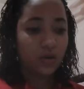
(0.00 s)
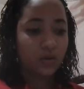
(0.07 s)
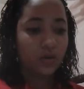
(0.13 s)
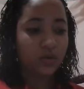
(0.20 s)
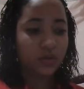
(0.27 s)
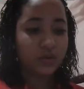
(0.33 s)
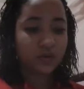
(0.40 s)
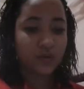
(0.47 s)

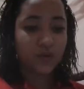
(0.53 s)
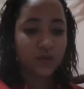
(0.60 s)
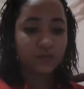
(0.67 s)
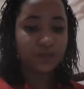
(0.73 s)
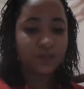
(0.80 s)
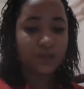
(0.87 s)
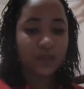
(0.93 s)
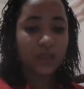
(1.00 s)
Also,
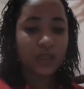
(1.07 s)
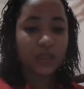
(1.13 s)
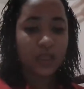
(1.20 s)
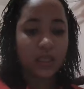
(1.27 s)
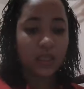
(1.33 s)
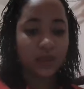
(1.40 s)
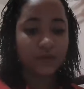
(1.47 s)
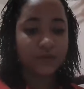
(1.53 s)

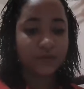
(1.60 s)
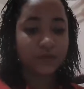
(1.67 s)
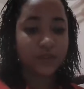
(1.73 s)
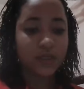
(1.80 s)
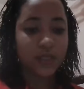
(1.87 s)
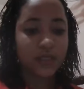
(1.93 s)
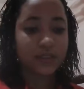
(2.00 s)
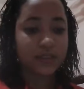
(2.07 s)
if
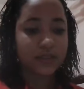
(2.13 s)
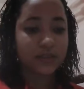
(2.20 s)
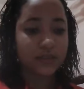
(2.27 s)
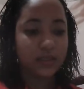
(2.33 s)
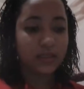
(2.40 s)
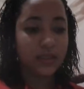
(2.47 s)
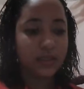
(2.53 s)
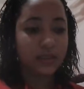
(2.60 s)
taught
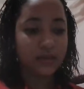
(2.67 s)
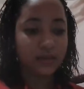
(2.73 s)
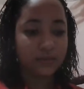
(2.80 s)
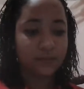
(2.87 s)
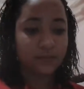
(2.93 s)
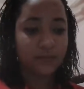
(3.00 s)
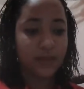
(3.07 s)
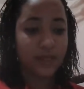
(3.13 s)

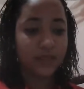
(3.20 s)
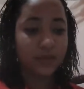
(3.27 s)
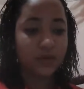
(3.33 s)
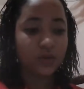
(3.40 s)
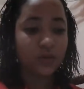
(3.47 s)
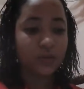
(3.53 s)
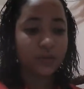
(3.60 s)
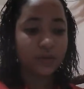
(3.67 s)
in
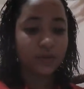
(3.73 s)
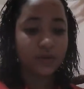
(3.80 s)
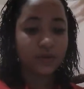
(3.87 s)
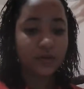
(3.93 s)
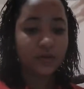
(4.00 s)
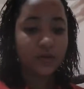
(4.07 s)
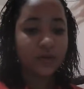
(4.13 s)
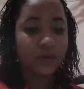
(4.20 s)
Vancouver,
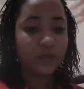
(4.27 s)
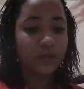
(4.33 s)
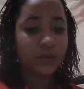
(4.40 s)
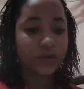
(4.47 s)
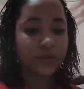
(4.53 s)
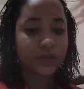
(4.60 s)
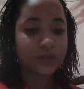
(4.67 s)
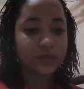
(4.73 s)

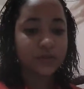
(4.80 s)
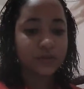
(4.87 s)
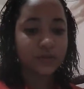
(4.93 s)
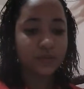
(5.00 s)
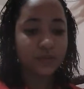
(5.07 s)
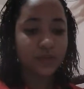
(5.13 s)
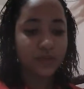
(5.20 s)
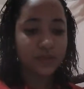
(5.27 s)
where the
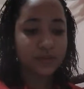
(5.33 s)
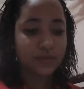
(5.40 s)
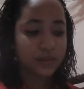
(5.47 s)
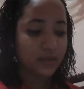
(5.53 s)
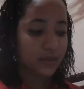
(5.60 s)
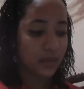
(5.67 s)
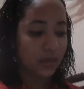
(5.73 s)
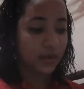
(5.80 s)
students
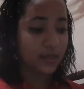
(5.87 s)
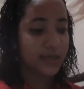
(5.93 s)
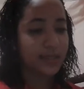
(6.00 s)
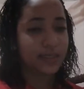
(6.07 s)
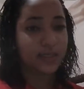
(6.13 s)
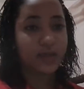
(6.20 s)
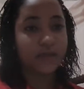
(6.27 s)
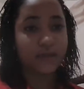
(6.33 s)
are
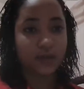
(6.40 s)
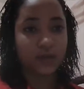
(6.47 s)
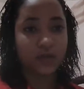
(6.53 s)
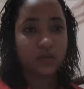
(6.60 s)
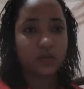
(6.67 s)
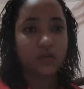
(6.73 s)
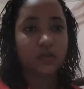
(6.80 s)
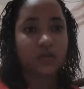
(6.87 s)
level
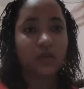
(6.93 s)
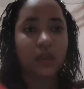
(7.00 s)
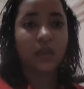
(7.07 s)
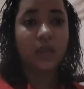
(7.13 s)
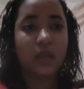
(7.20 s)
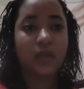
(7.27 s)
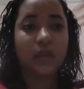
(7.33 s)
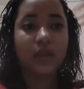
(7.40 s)

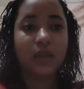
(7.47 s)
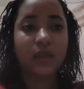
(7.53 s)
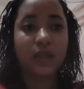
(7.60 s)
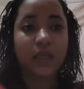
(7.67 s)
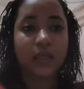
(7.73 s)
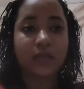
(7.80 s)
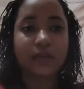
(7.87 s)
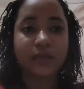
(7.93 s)

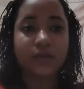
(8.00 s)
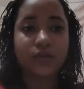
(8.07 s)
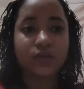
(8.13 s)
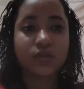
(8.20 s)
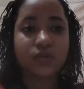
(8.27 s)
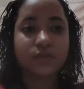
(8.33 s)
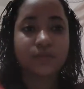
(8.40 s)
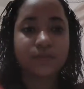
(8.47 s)
in
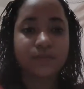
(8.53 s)
English.